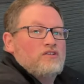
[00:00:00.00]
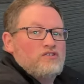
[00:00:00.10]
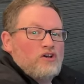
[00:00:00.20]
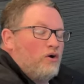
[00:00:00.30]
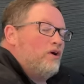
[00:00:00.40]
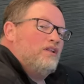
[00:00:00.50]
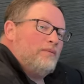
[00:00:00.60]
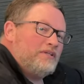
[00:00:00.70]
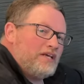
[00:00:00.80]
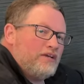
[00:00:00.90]
So
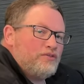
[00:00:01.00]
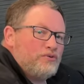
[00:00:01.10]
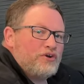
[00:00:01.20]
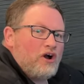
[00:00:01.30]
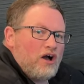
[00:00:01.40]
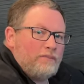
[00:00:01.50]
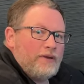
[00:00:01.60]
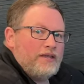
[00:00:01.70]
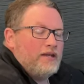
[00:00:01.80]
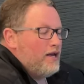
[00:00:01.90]
let me take you through the
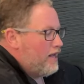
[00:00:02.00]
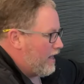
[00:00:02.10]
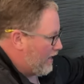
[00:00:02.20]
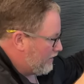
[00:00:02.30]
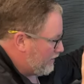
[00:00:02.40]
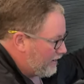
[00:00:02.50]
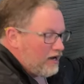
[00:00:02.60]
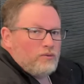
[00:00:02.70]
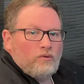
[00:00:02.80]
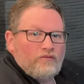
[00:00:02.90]
cockpit and
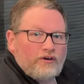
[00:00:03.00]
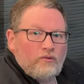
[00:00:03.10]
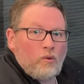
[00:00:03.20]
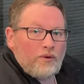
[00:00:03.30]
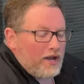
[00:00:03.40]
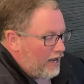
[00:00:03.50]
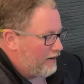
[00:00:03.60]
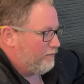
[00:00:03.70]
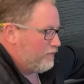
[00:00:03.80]
uh, we'll figure out what we got.